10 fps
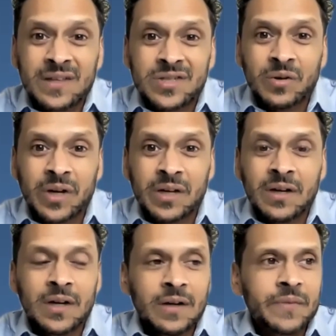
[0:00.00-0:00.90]
into it
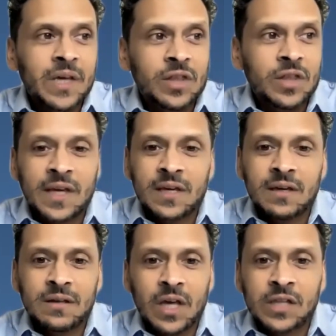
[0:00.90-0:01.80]
that you think
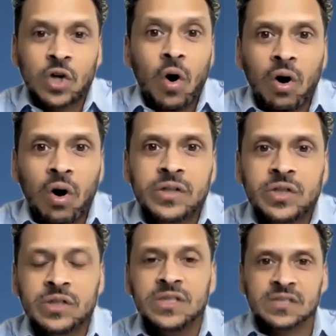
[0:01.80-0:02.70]
it's hard
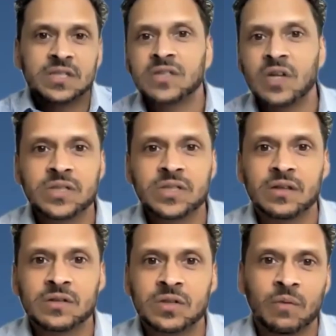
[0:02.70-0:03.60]
to disassociate
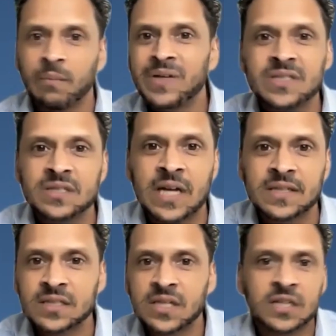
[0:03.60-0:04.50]
those two. If the business is
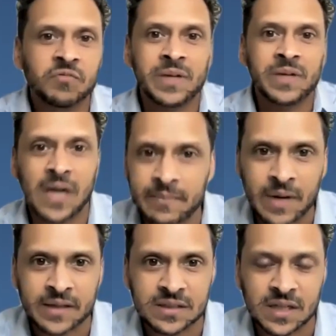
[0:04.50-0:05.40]
not successful, it means I'm
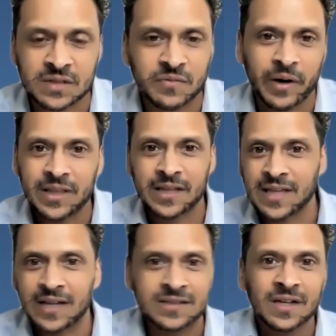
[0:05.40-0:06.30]
not successful, right? Like
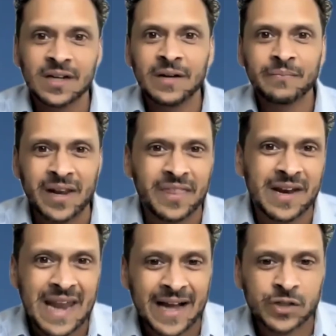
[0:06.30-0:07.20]
that's kind of
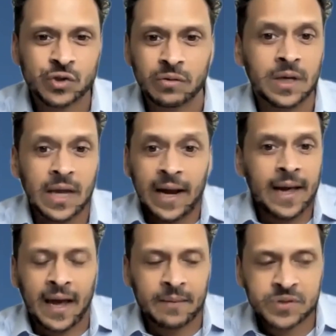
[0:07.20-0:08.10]
the natural thing. And
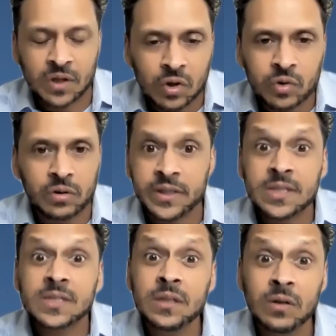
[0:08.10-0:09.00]
I absolutely
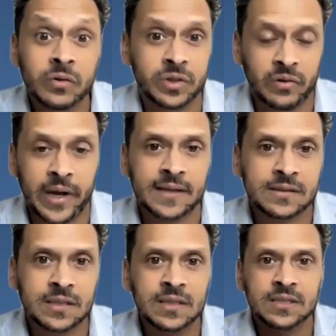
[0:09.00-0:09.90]
still do that
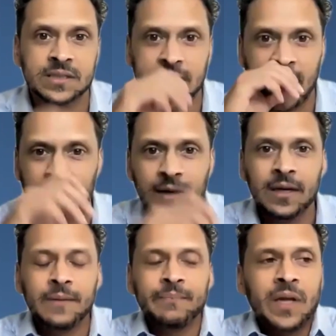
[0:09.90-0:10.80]
to this day.
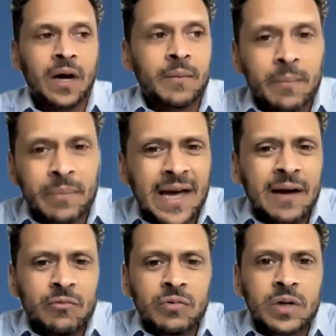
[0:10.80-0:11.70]
But
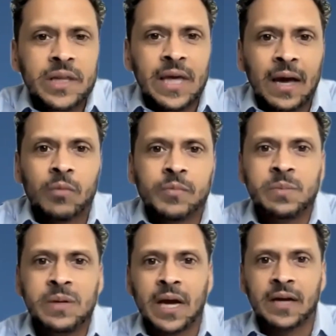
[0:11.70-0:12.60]
that really
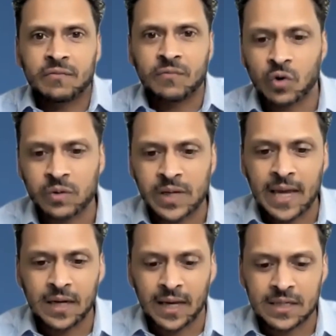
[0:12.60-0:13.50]
helped me kind of
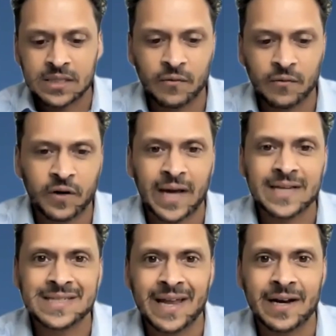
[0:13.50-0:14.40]
create a different
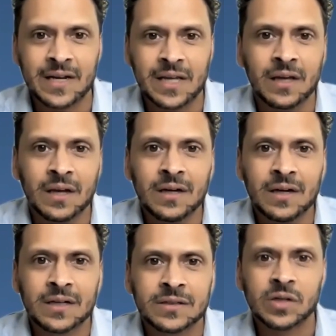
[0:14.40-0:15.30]
identity
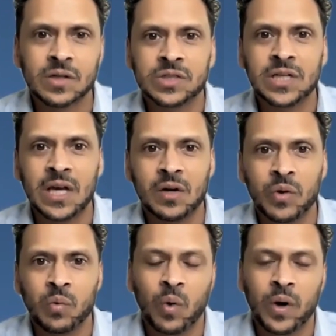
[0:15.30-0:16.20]
associated
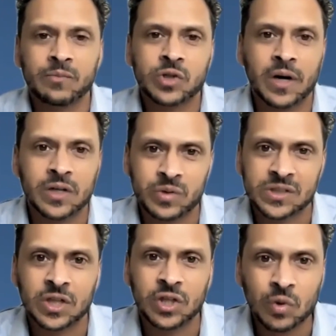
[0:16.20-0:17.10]
with what I'm trying to do
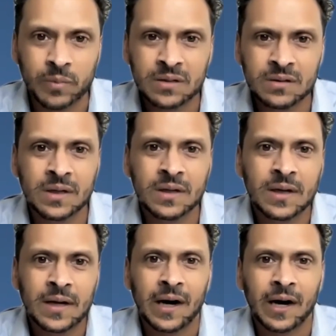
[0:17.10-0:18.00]
as a human,
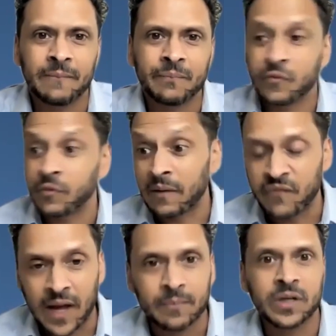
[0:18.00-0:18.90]
for my
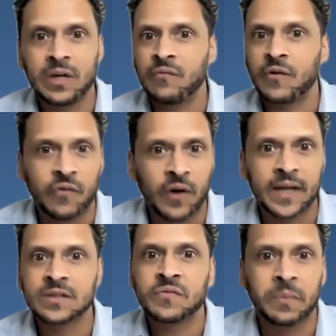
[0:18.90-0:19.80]
family, for
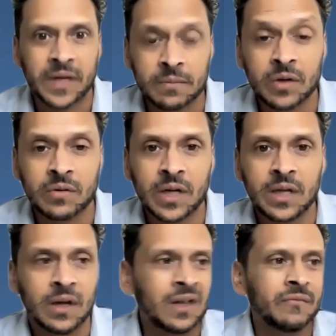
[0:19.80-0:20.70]
friends, for my
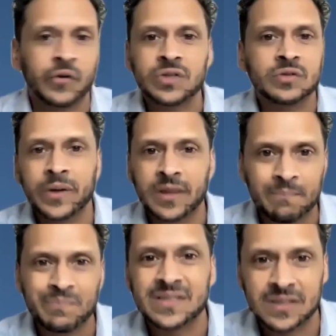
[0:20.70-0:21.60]
community, versus what the
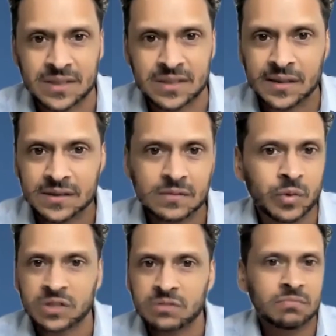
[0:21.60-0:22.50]
business does,
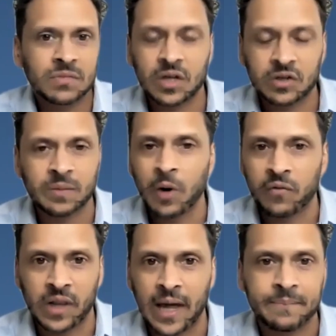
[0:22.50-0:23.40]
which there's some
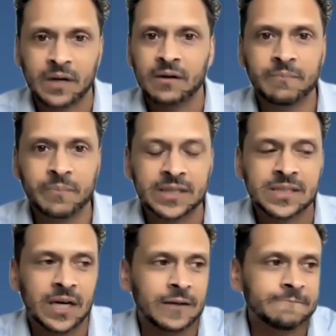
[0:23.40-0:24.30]
overlap there. But
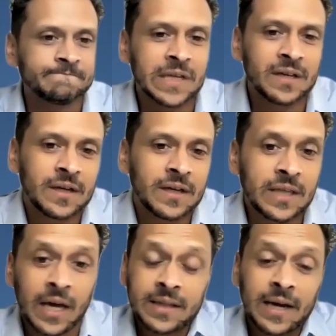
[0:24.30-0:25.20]

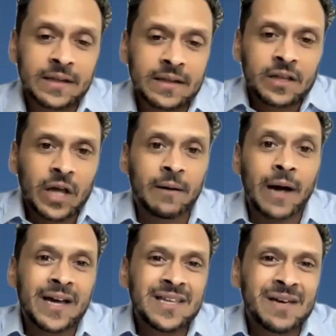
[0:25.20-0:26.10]
that
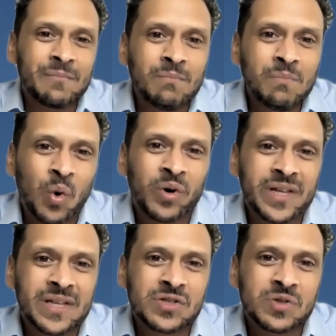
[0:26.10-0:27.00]
I get more
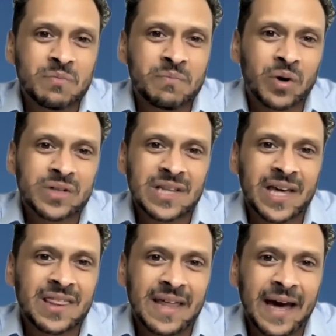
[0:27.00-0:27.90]
into books
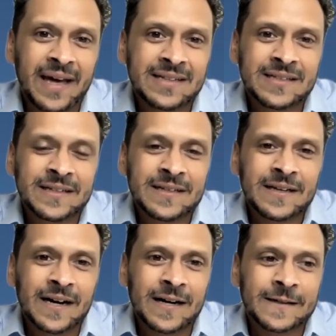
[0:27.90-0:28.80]
like that
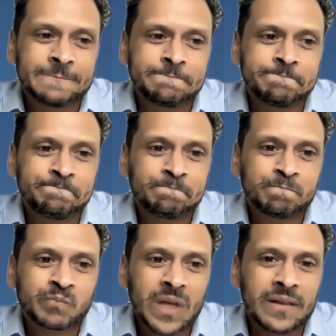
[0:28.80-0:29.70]

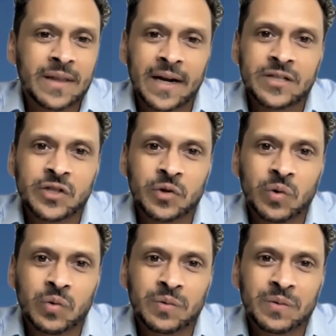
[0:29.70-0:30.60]
than I
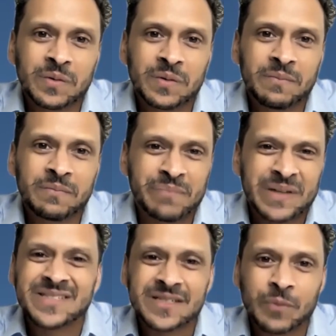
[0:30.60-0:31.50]
do
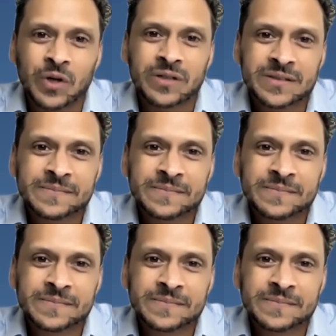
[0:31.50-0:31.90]
business books.